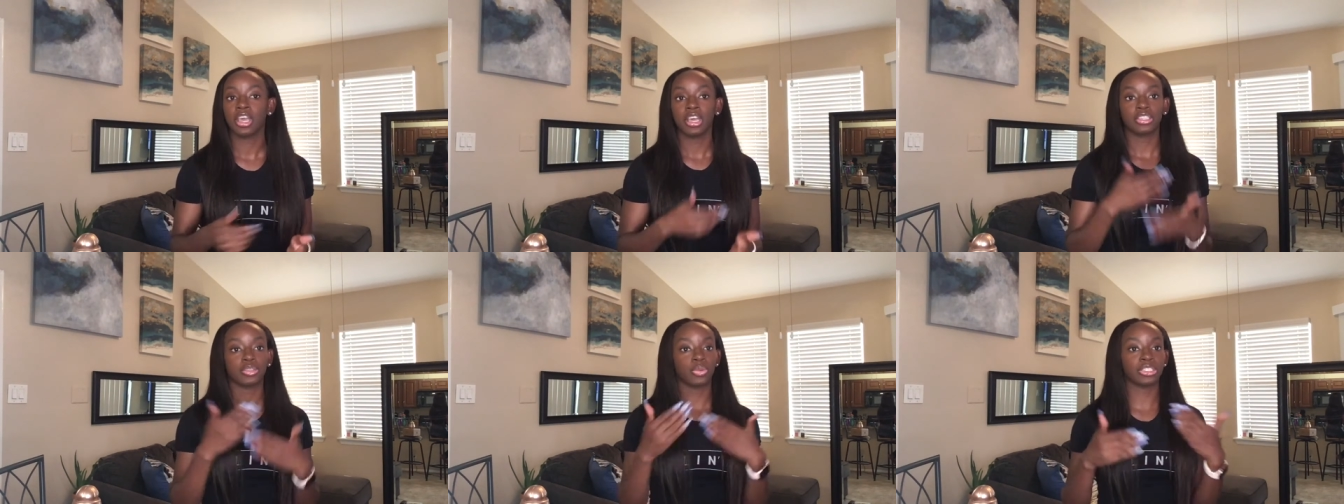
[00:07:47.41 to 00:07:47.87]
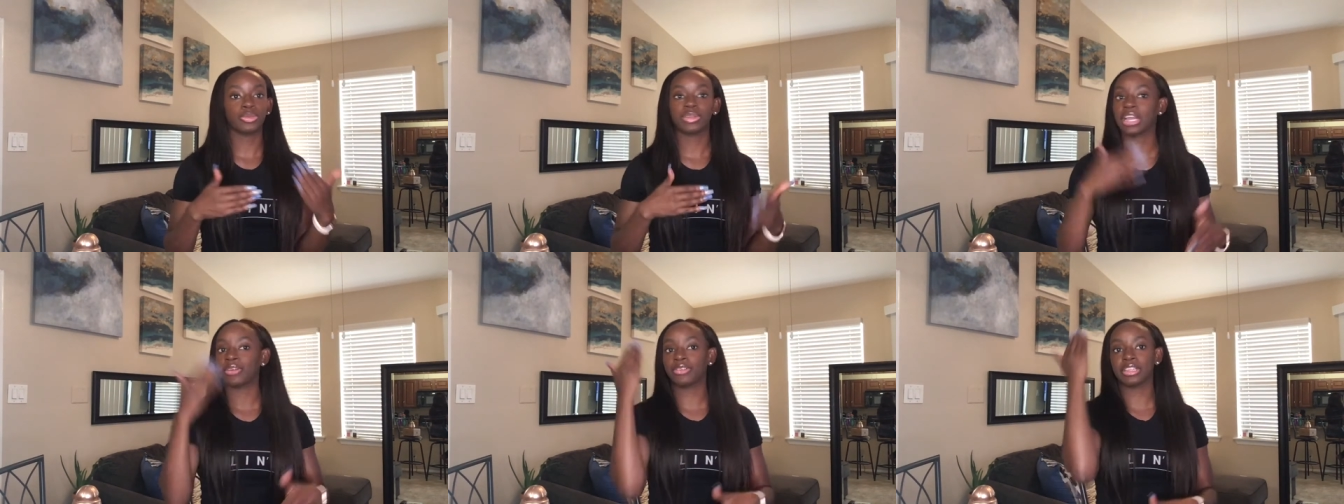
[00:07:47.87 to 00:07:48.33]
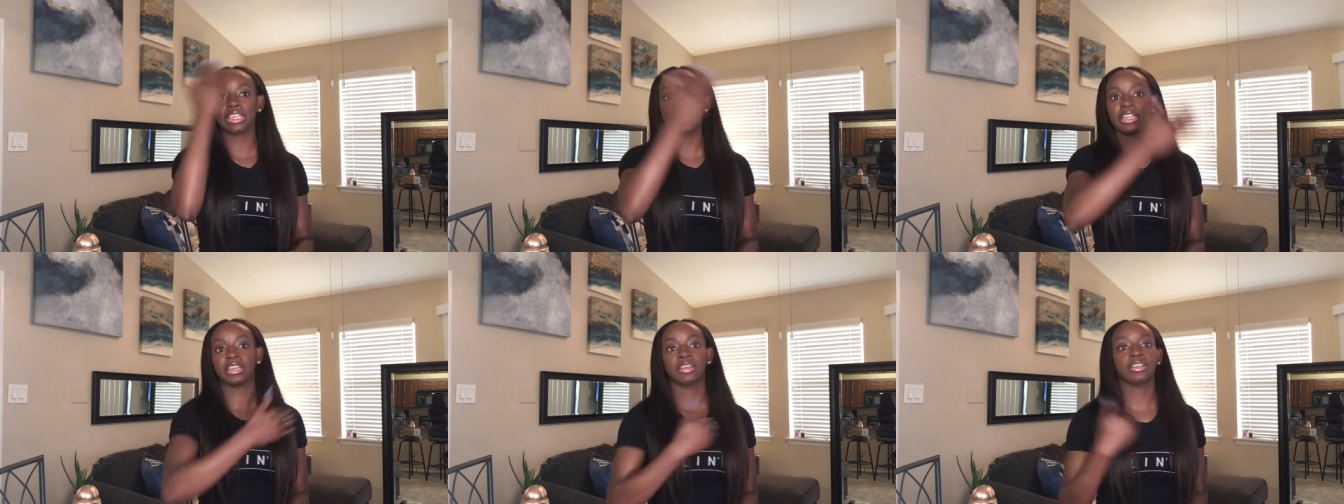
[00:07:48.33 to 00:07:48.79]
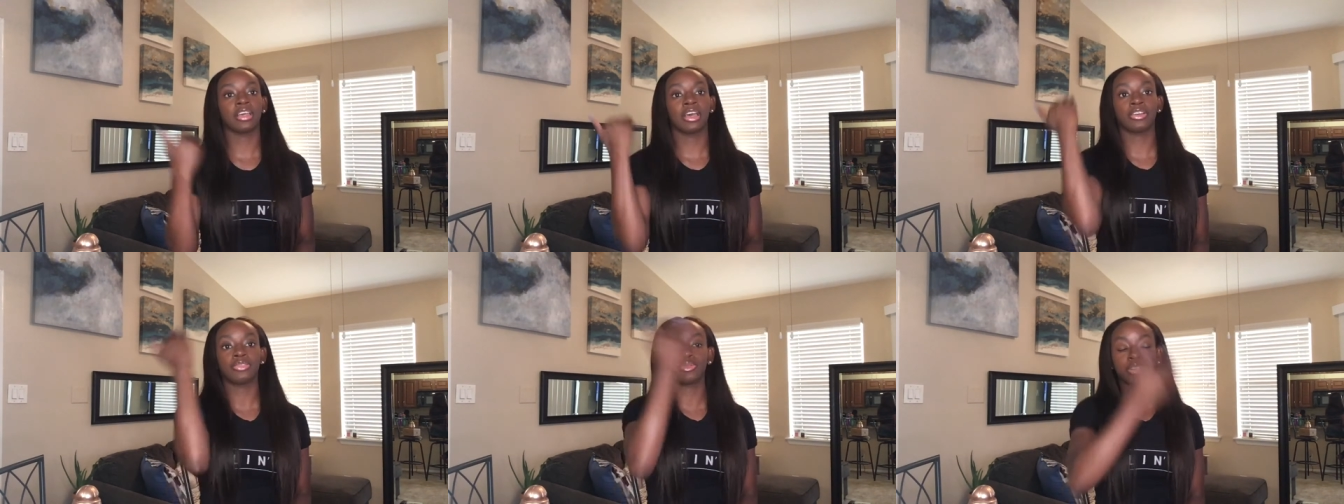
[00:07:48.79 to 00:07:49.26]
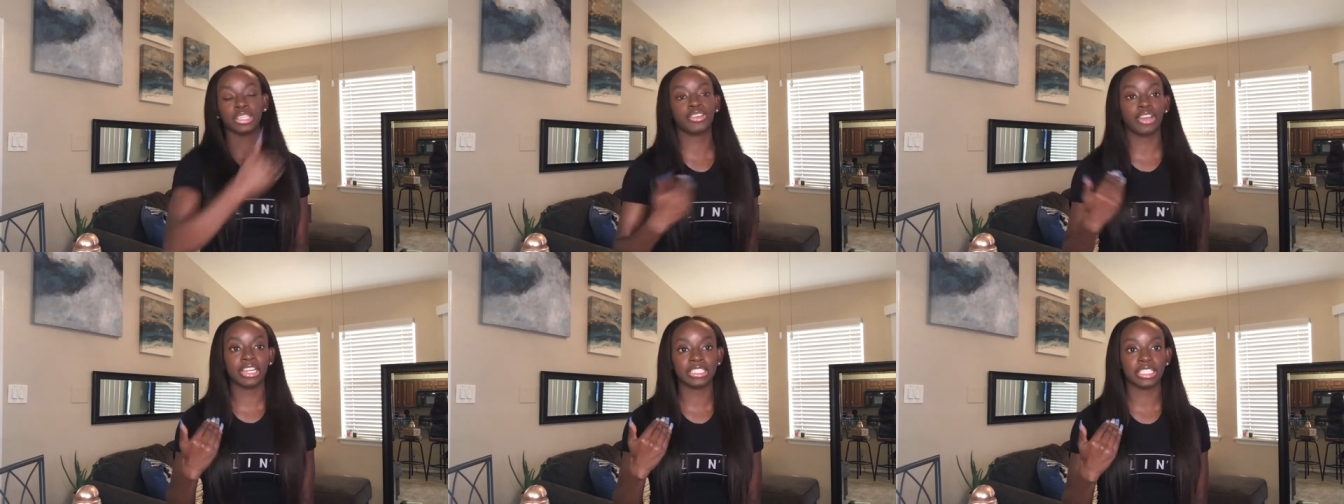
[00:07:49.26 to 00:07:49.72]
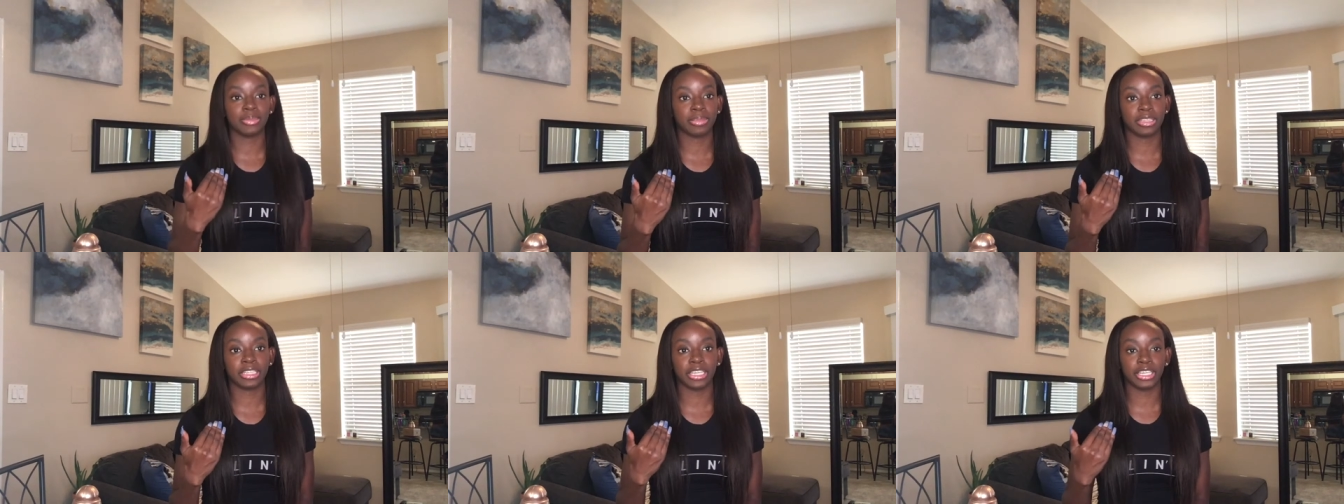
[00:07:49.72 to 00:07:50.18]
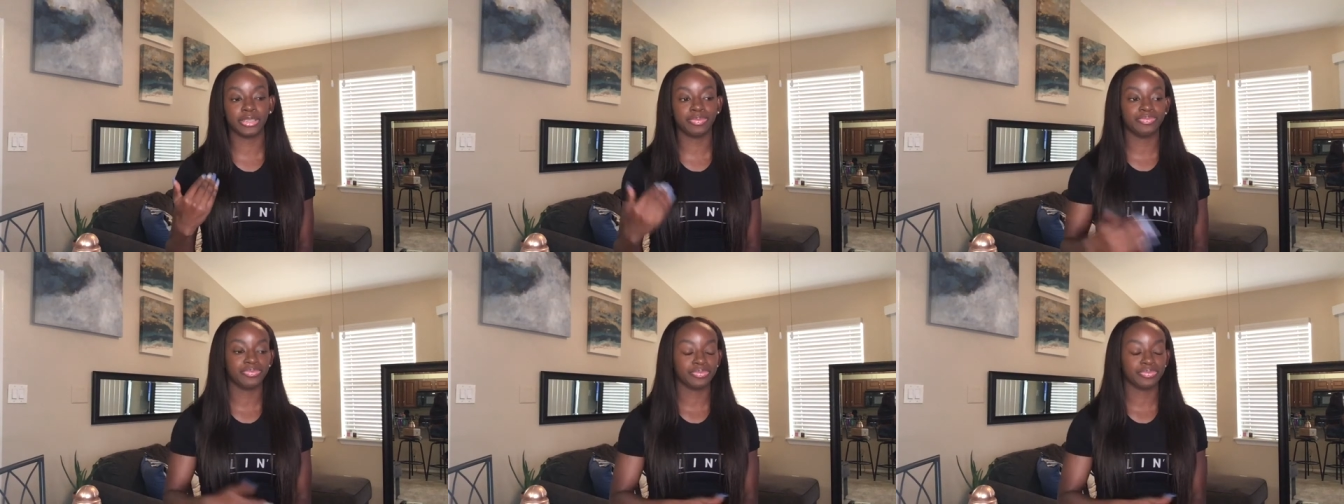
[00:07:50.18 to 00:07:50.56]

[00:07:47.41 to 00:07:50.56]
So once a week, I really get a really great deep clean.